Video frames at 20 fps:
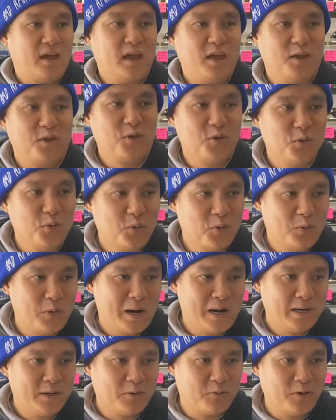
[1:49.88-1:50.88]
and you
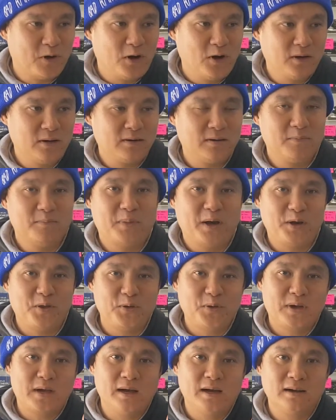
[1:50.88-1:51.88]
want a rod but
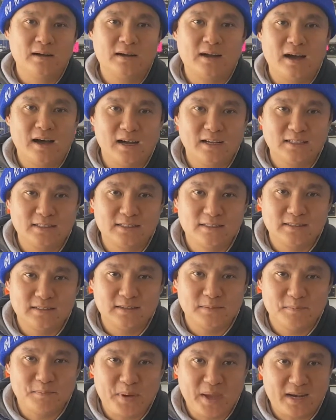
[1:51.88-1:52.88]
you can't cast
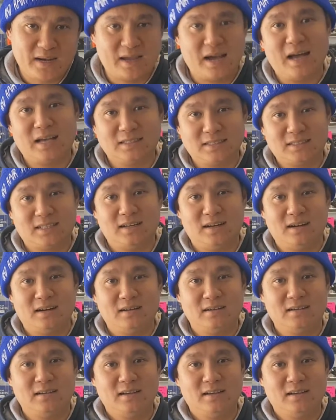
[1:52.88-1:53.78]
bait caster.